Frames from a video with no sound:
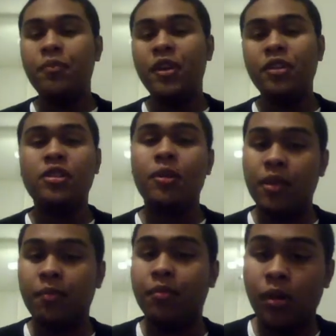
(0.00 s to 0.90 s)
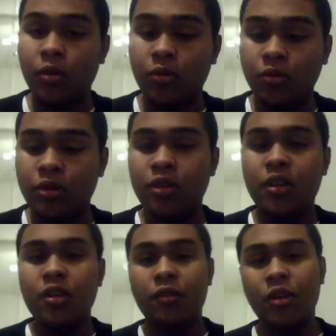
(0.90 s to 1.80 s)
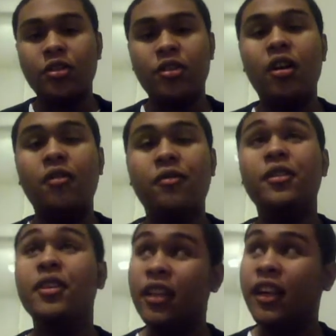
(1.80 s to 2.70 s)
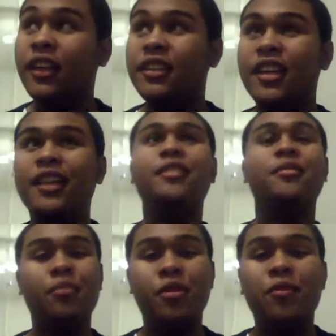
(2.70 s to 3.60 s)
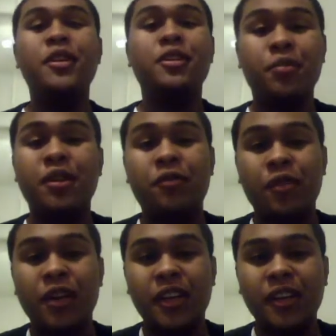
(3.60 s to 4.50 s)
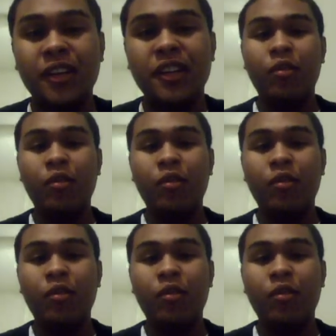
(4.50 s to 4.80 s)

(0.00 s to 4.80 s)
Here's some of the pros. First off, like I said, movie is pretty funny.